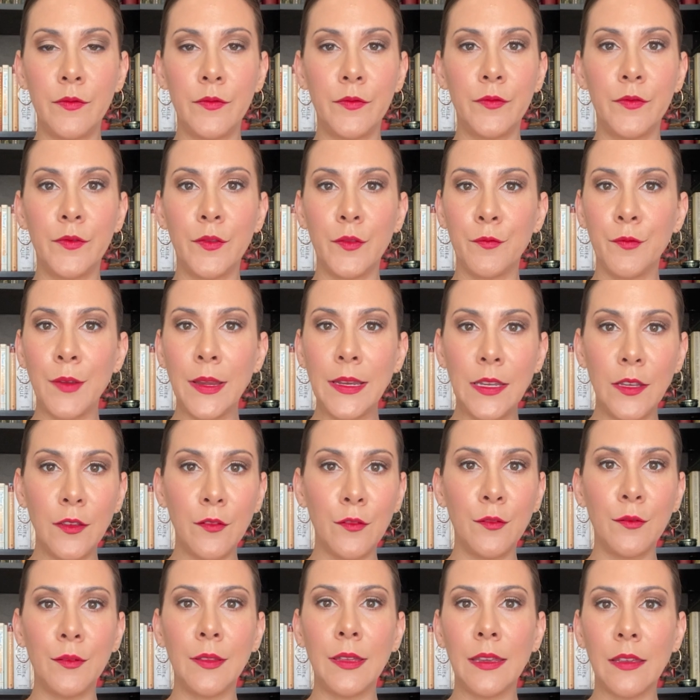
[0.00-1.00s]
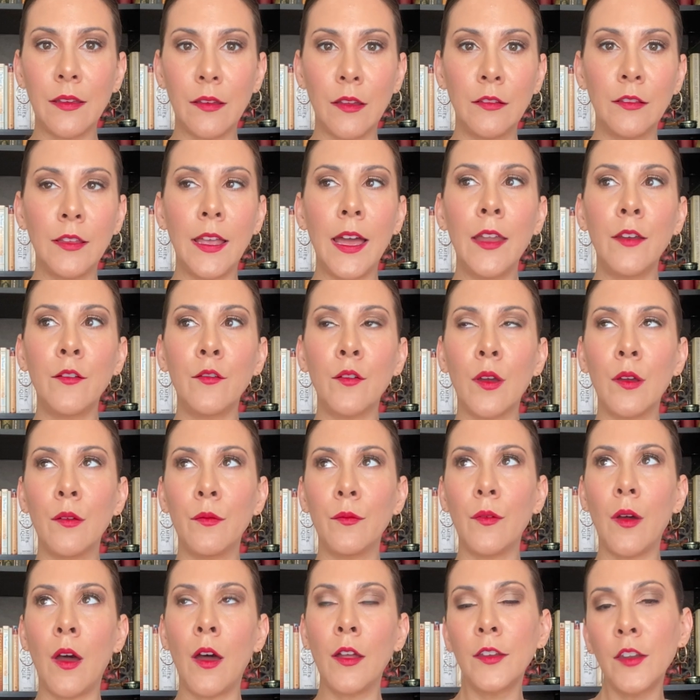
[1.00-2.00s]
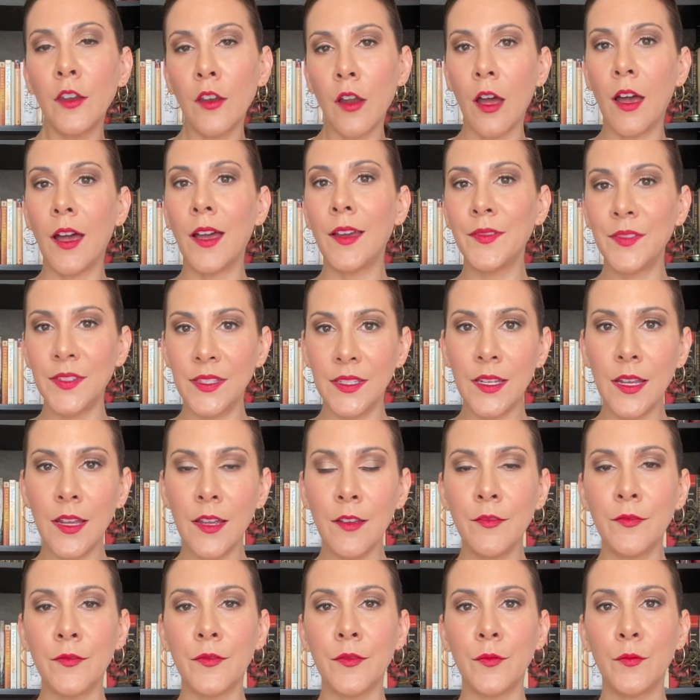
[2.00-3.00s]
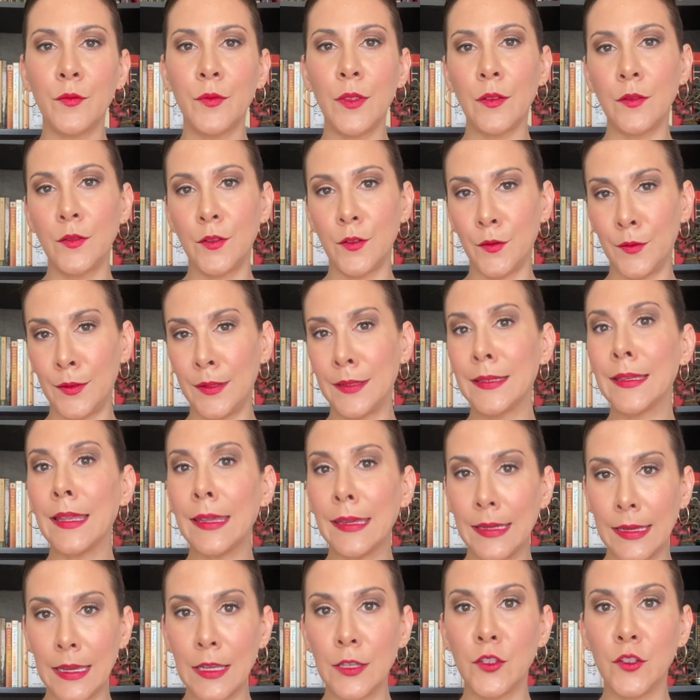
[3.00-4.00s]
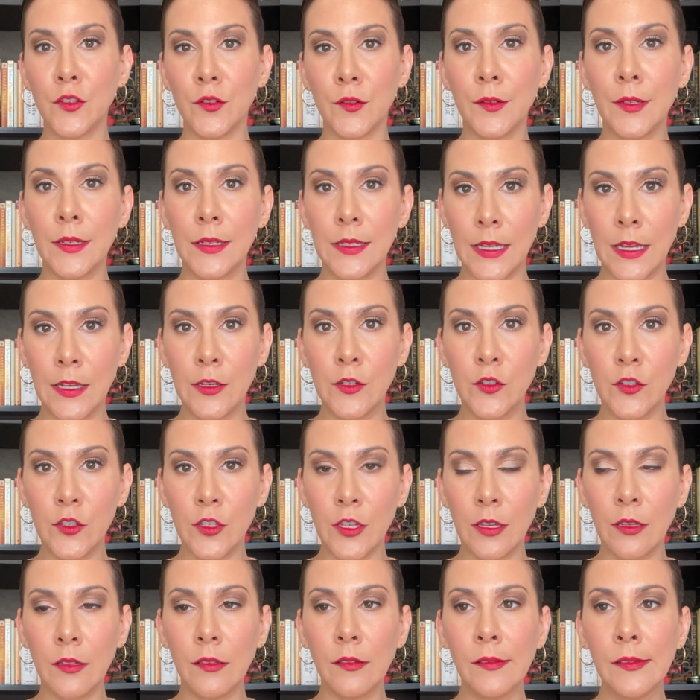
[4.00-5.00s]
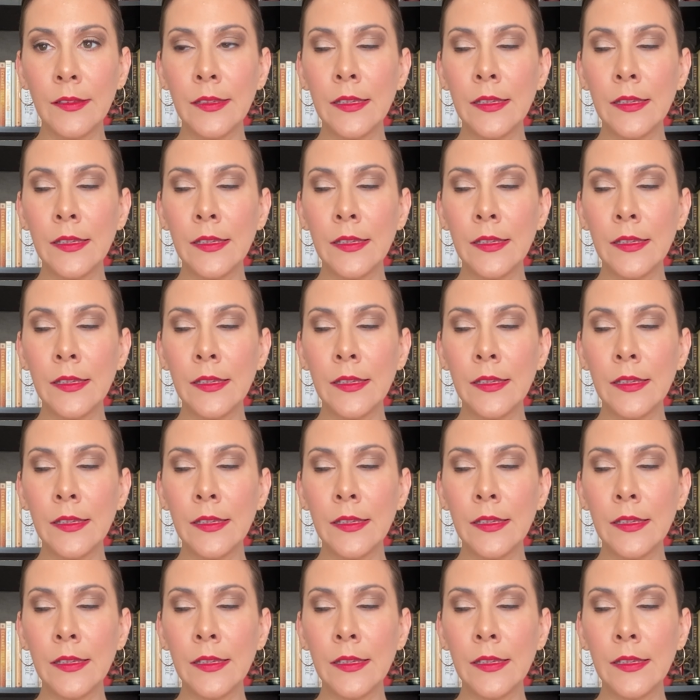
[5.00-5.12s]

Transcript: The radio, like a lot of on and off stuff, they'll do to like get your attention.